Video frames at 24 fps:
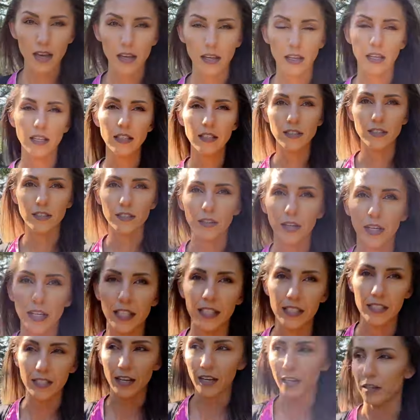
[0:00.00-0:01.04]
I guess too I
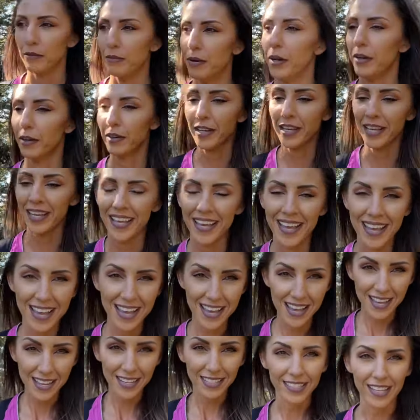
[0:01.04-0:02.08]
can talk about
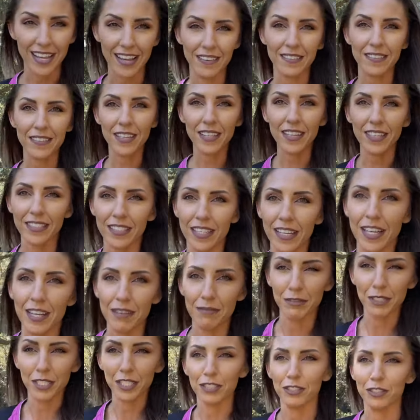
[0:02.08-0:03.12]
safety as I
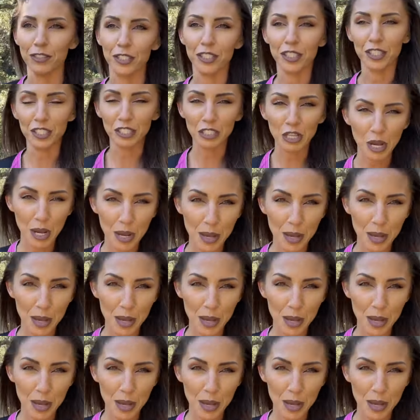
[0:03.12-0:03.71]
am just doing this